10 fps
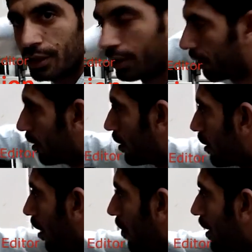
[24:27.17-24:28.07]
See,
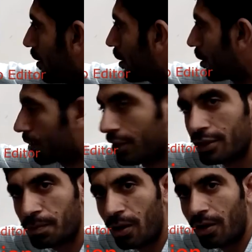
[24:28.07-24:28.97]
now my indication
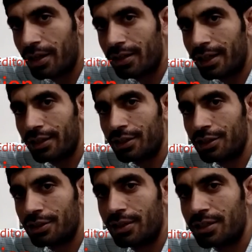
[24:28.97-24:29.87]
is glowing red
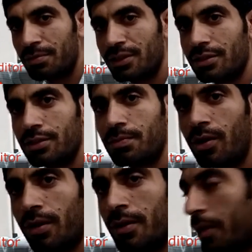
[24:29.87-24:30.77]
indication. That means
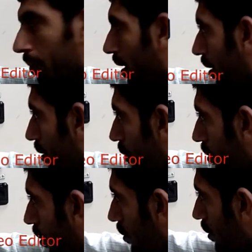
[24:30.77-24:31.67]
breaker is
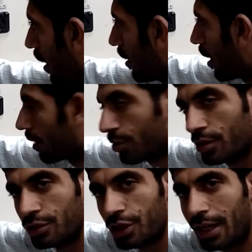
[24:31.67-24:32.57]
closed and also
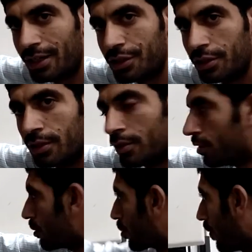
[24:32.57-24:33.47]
in charge.
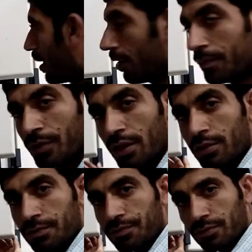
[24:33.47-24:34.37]
So
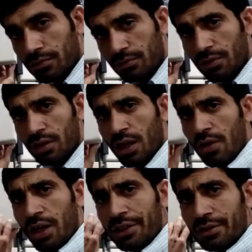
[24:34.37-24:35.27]

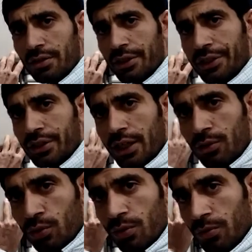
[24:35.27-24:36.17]
now I
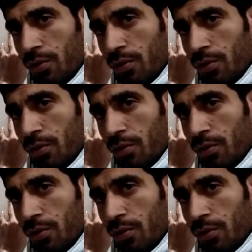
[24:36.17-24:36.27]
retry to